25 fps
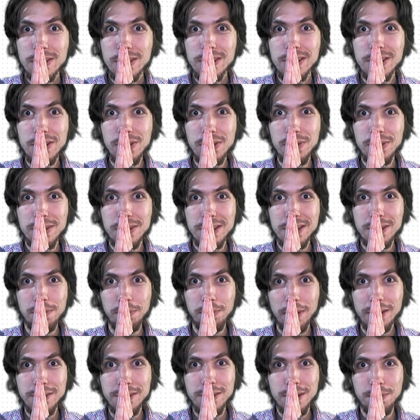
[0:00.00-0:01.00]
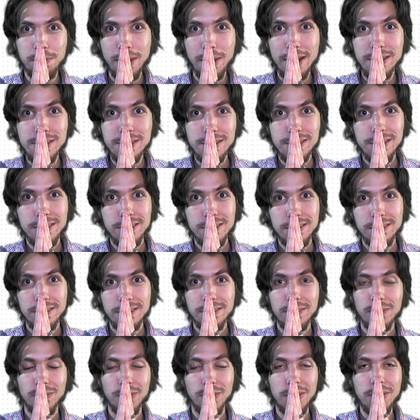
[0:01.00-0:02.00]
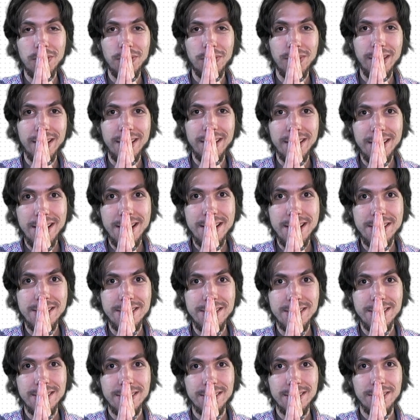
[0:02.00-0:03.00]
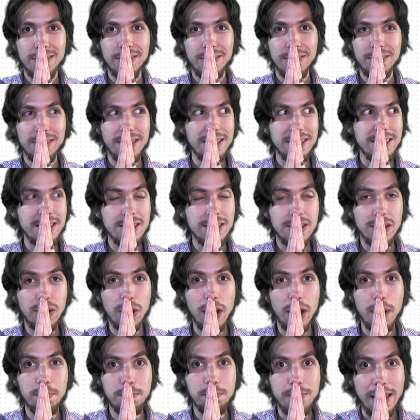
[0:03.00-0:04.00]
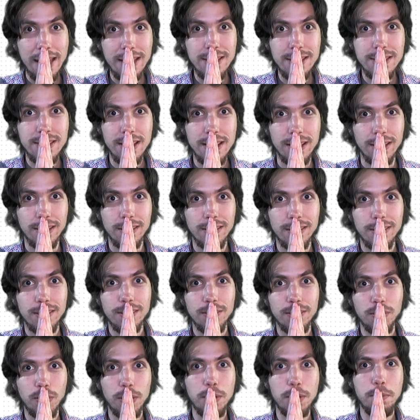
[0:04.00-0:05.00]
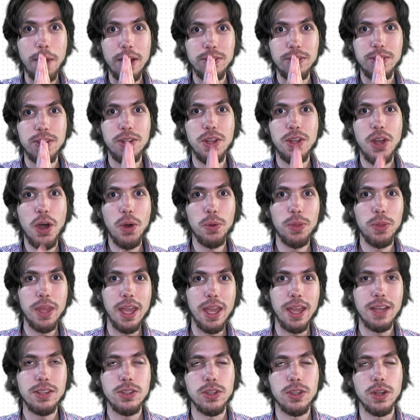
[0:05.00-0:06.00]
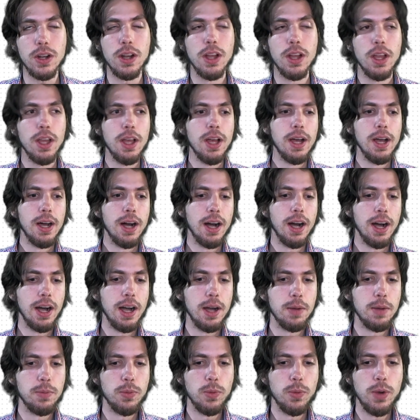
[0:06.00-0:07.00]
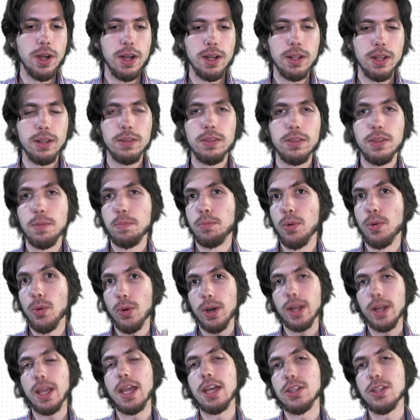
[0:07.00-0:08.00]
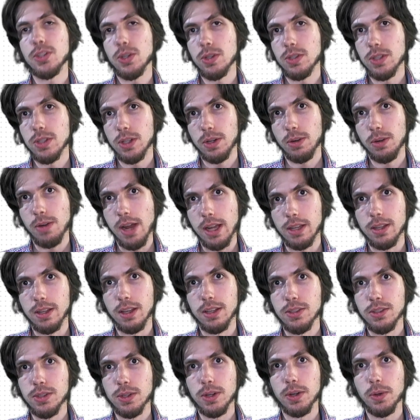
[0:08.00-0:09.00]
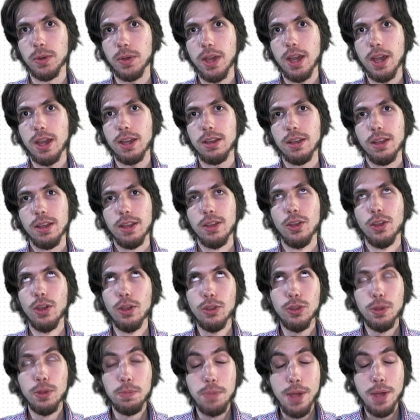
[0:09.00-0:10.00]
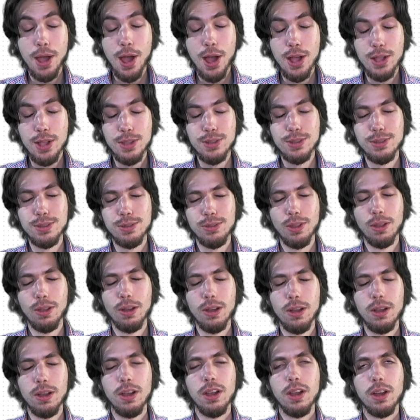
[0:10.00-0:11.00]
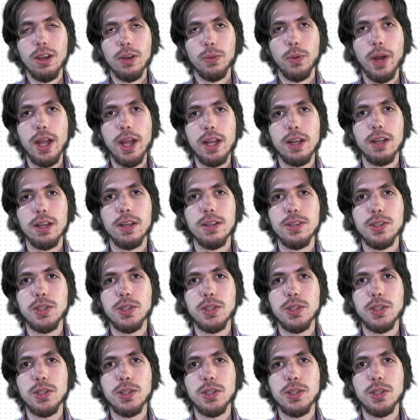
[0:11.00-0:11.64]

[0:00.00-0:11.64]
Did you place your bets? What do you think it is? This is amazing. We're about to know the answer. Well, the boring answer is the correct answer. Okay, it depends. Right.